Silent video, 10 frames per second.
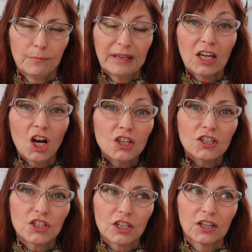
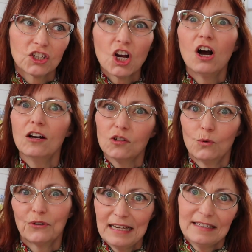Because the child
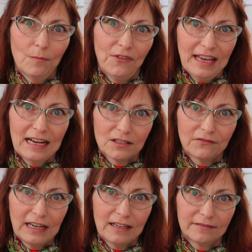will get something out
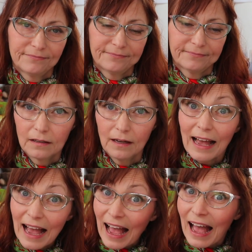of it.
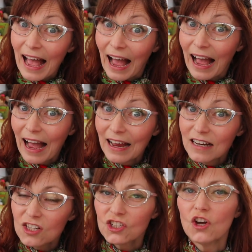Aha!
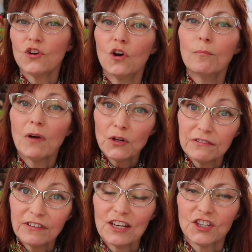So your
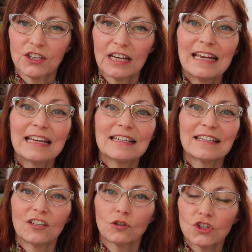motivation is
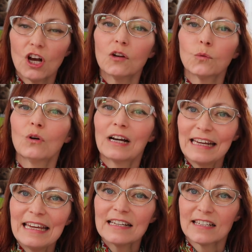that your child will
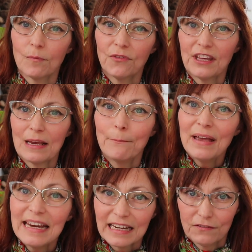glean something
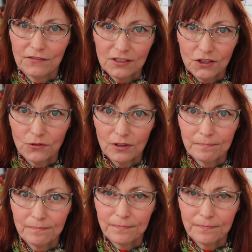meaningful to them.